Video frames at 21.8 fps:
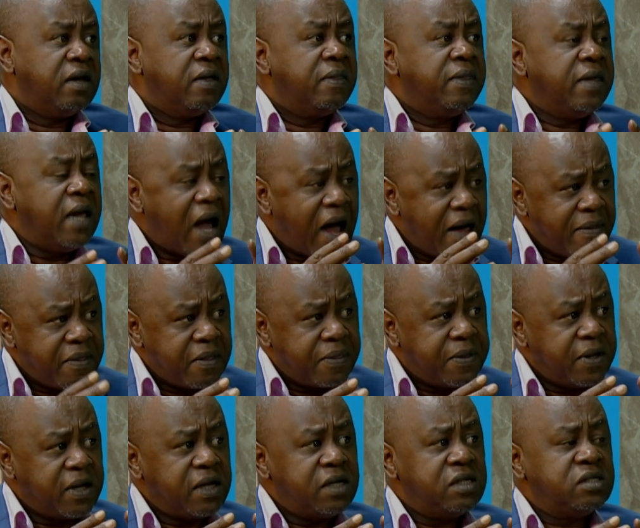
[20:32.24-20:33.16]
The other
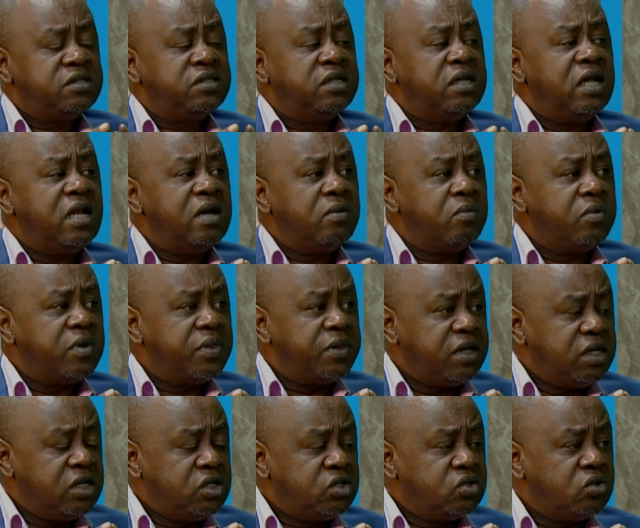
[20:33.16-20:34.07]
thing is dealing with
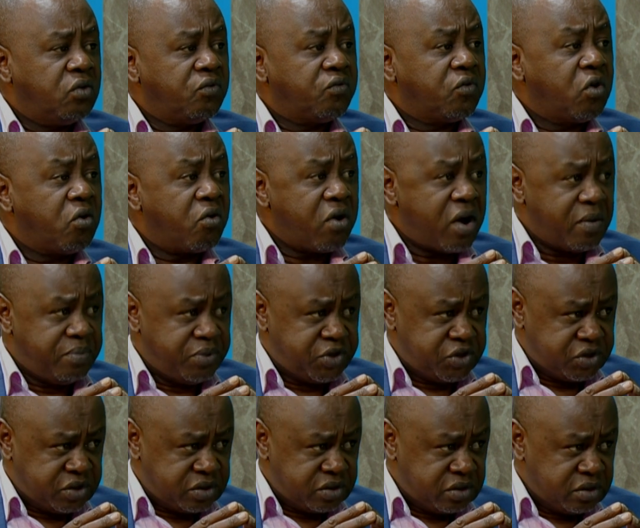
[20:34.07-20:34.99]
the issue of
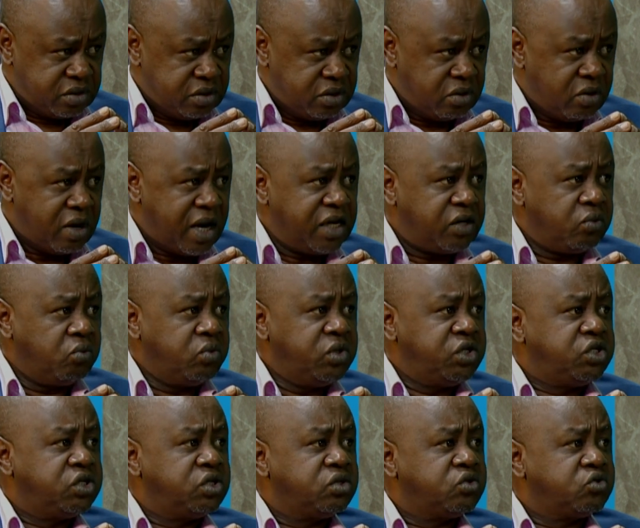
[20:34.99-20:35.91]
corruption, right,
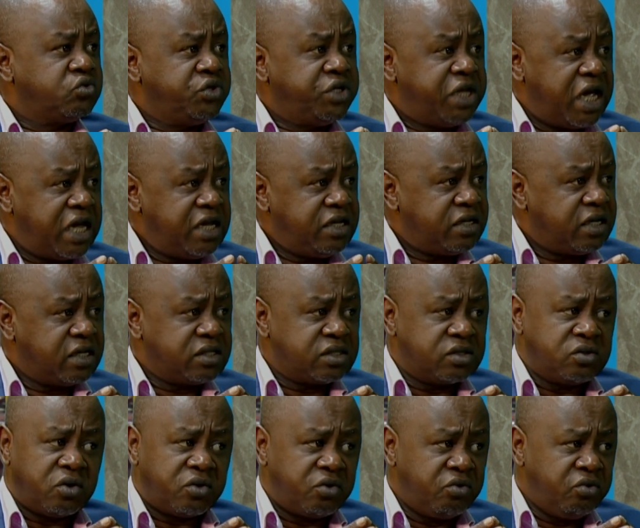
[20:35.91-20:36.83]
which to date has
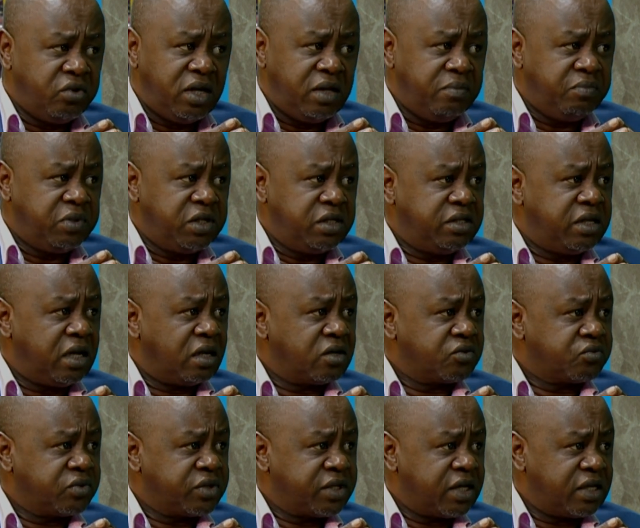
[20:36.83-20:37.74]
not really been
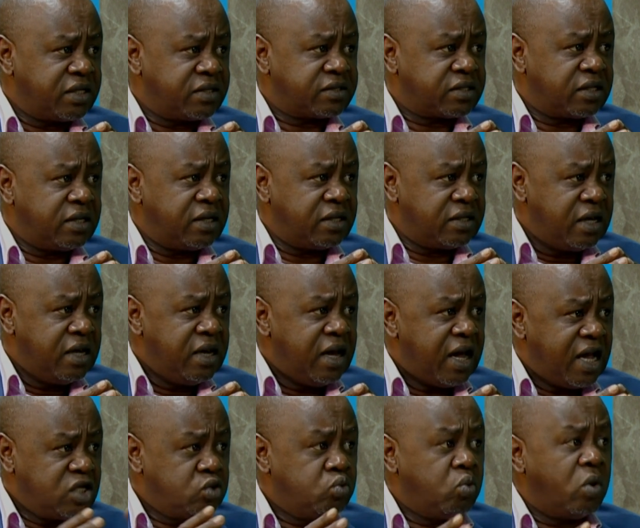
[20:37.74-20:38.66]
dealt with
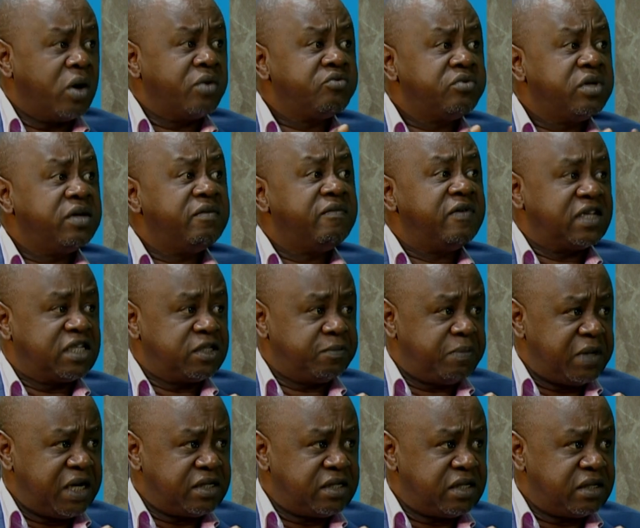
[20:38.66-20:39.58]
as one would have
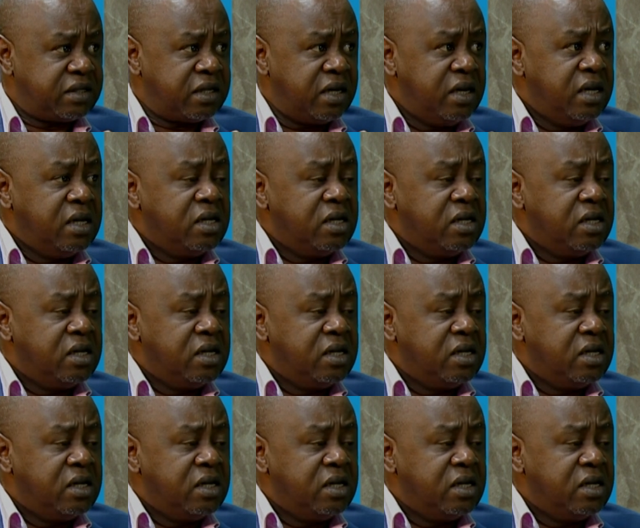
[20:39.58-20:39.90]
expected.